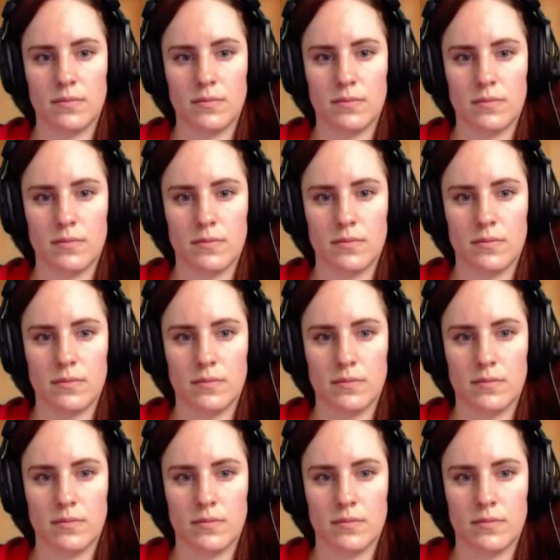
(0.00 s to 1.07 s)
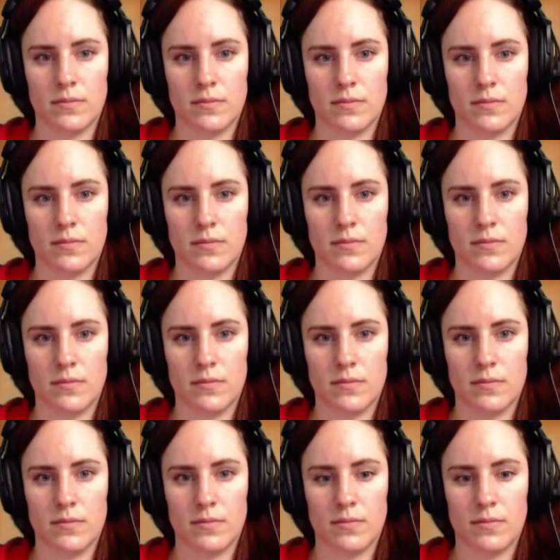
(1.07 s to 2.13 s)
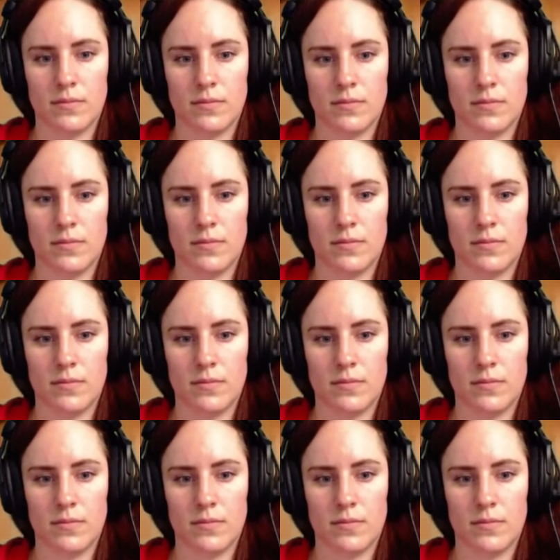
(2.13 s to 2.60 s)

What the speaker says: [no speech]